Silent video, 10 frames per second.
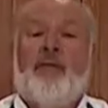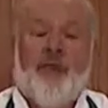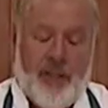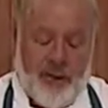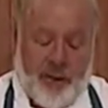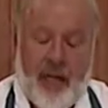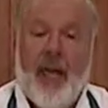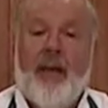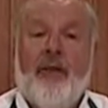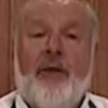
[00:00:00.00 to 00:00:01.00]
fishery.
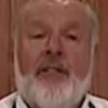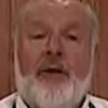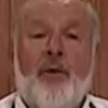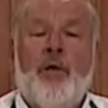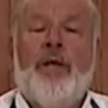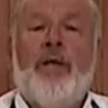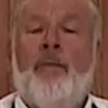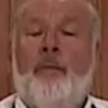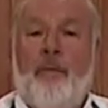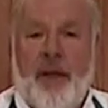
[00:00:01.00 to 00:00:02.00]
There is a real
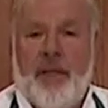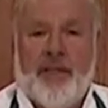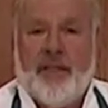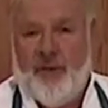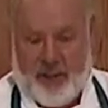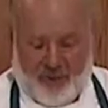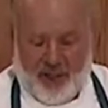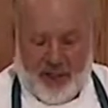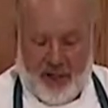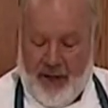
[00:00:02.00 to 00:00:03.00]
abundance of this
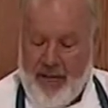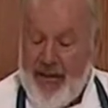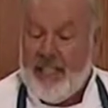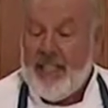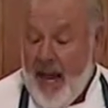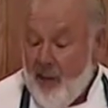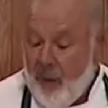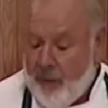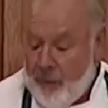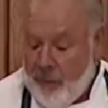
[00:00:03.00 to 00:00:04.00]
fish. And today we're
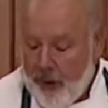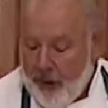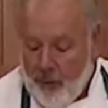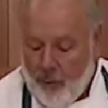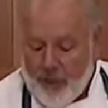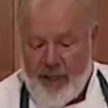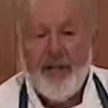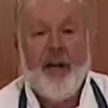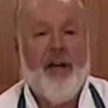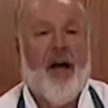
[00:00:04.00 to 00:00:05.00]
going to prepare it with
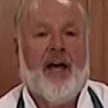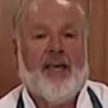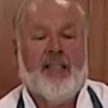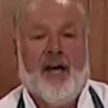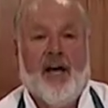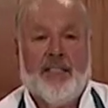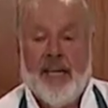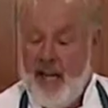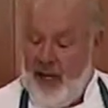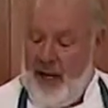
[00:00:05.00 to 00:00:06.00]
teriyaki sauce.
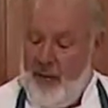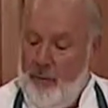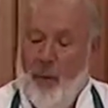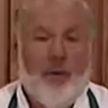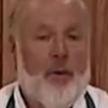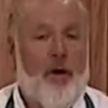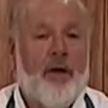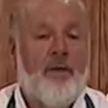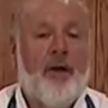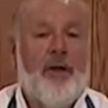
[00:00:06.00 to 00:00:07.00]
Now you're more than
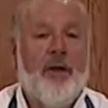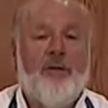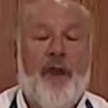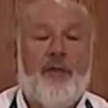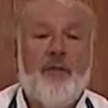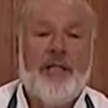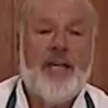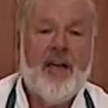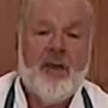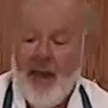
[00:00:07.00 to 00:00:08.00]
welcome to go to your favorite
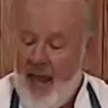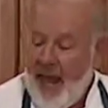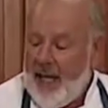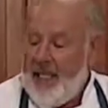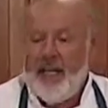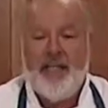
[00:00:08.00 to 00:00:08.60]
retailer and get a